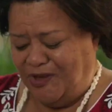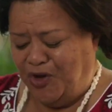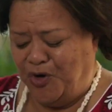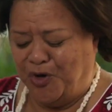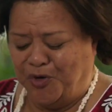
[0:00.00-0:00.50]

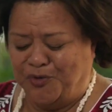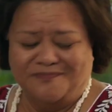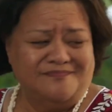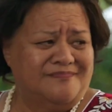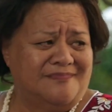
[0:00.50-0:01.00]
You know,
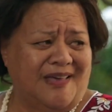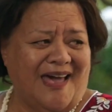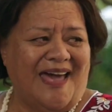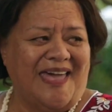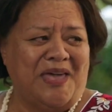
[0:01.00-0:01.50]

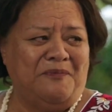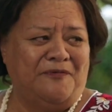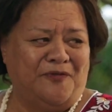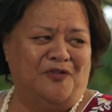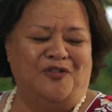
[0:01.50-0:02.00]
I am
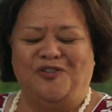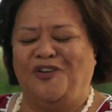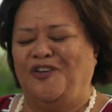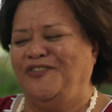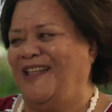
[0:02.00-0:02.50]
full
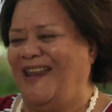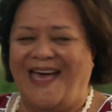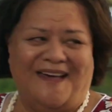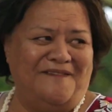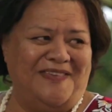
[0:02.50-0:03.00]
on the
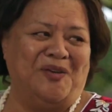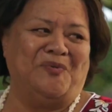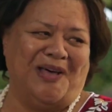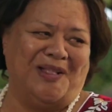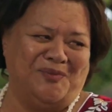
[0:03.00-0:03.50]
love and the well